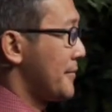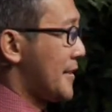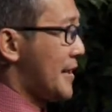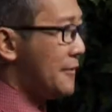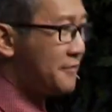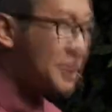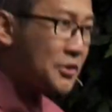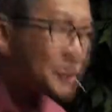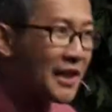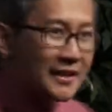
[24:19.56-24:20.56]
If you
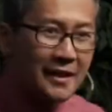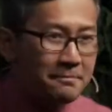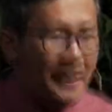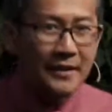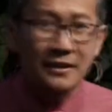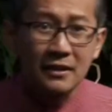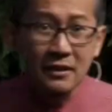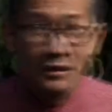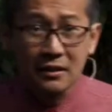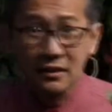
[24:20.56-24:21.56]
do not abide,
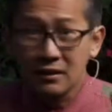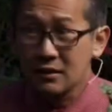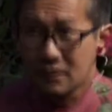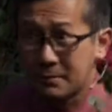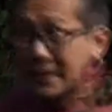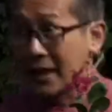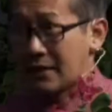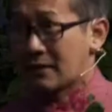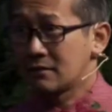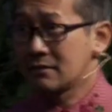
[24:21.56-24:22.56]
you'll be
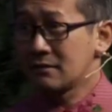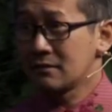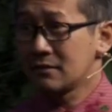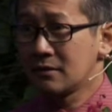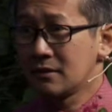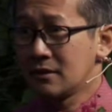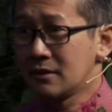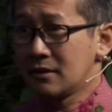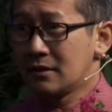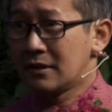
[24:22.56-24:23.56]
dying.
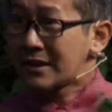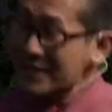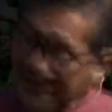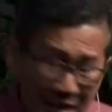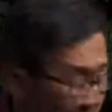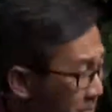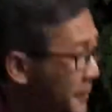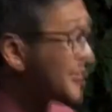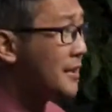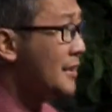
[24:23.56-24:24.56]
A
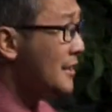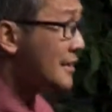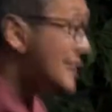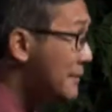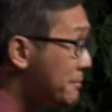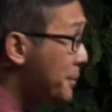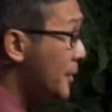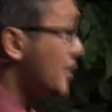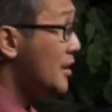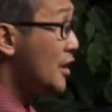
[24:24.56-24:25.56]
simple,
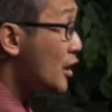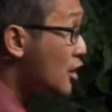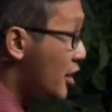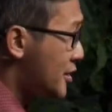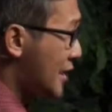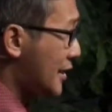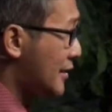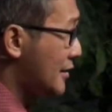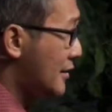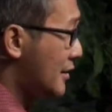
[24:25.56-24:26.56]
simple logic.
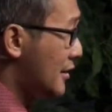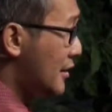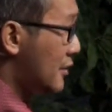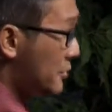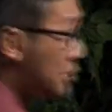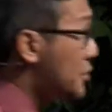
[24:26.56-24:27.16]
When you do